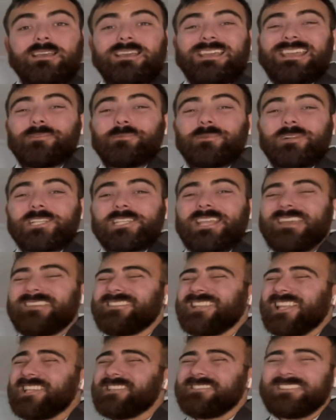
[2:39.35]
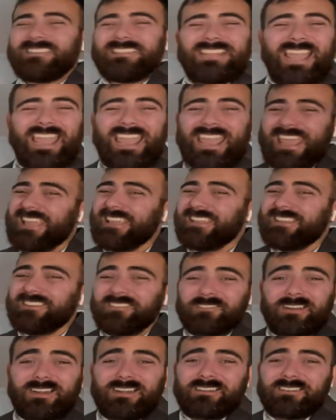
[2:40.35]
in which case they just tank your
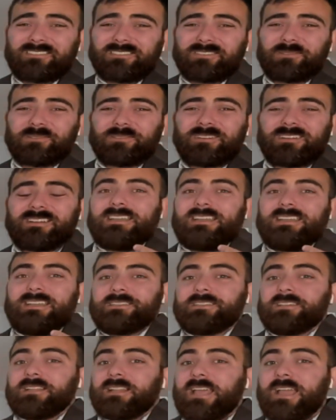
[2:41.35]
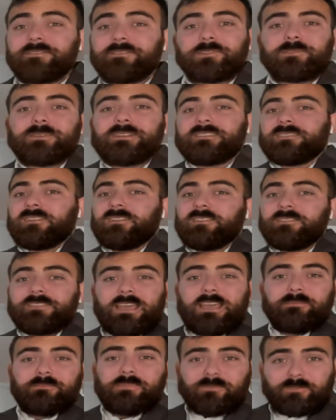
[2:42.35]
credit score, and you'll have to resolve
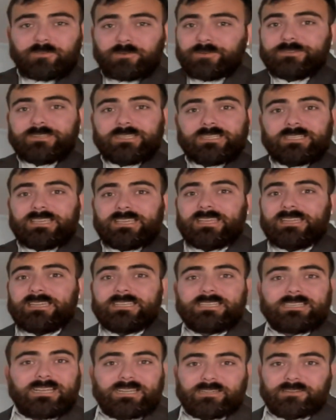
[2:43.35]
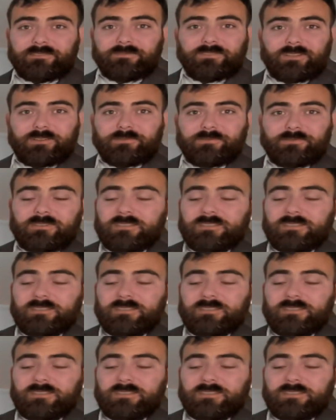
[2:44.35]
that before you can get any kind of loan.